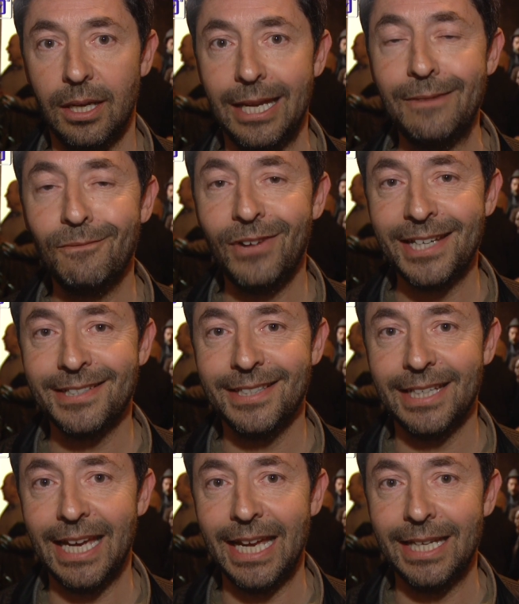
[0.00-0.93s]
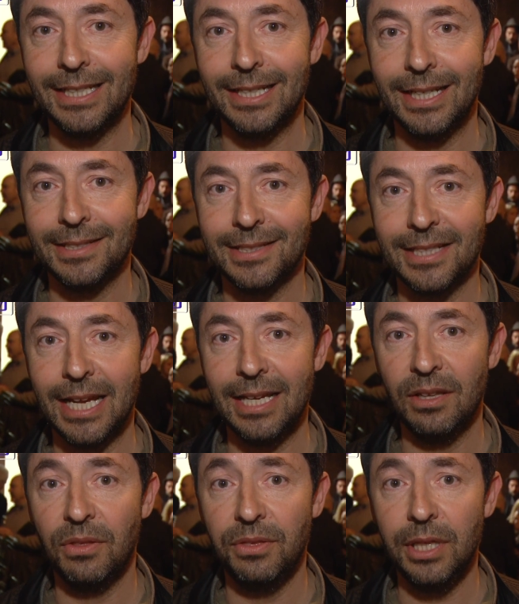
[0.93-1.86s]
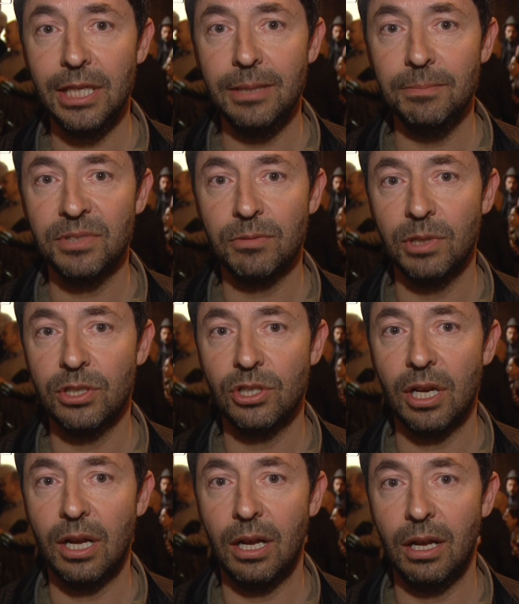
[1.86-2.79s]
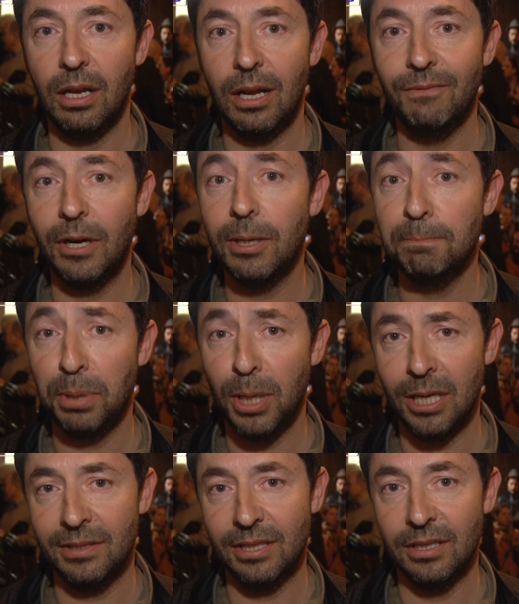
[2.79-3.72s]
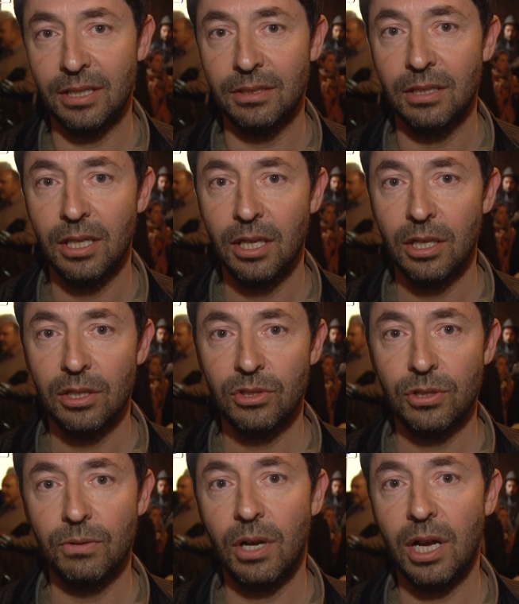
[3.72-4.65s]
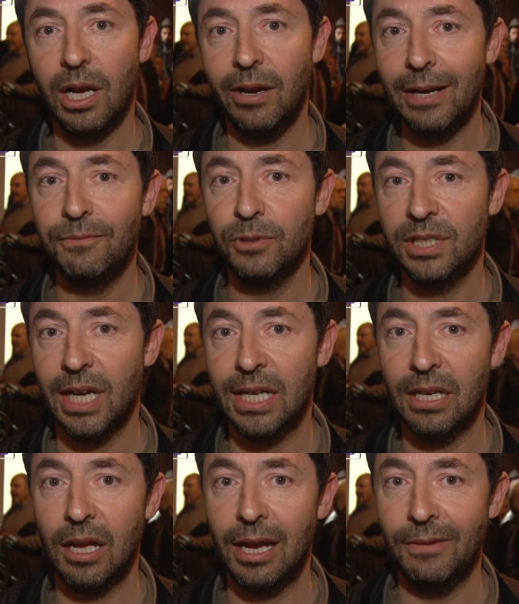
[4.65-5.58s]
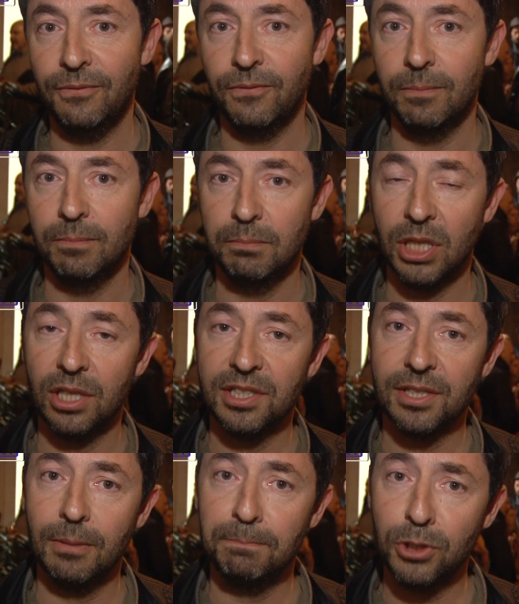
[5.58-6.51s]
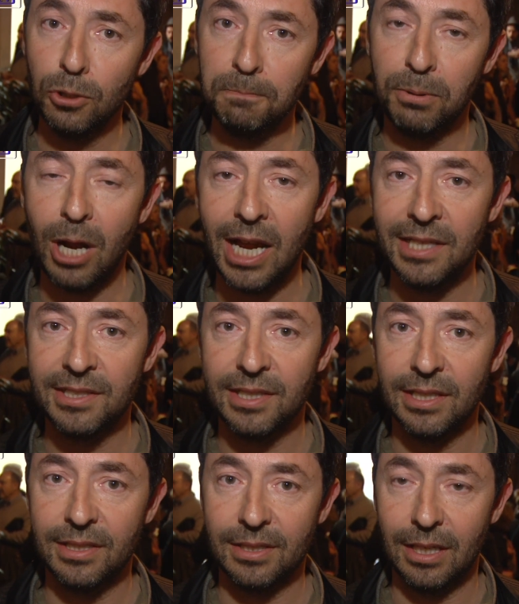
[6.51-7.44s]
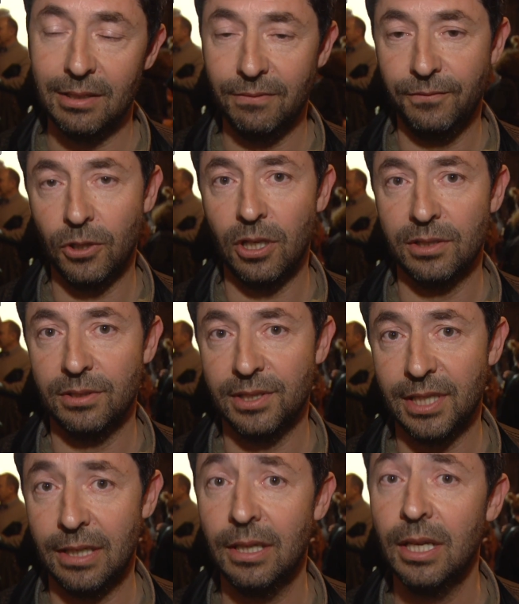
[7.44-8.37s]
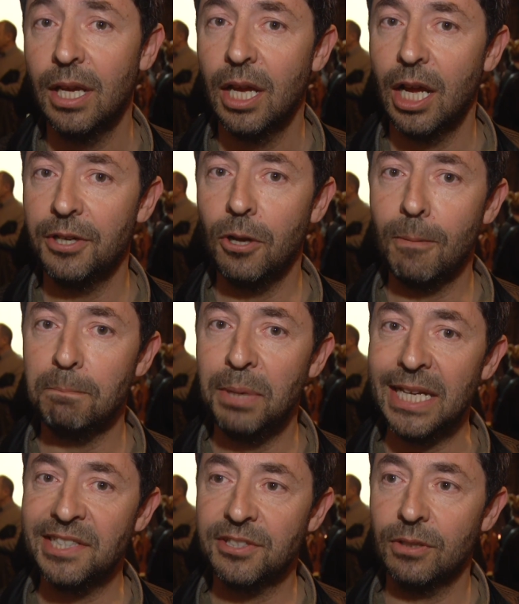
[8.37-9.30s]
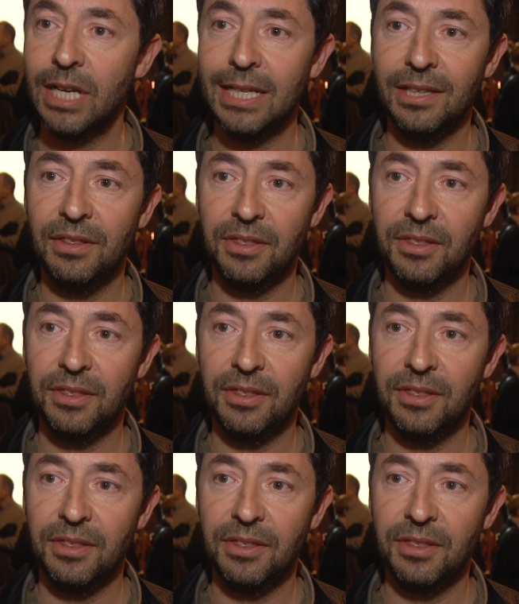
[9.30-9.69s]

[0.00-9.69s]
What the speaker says: investigate, let's say, themes which are very pertinent to our everyday life. Because the two prizes, I forgot to say, are not based on any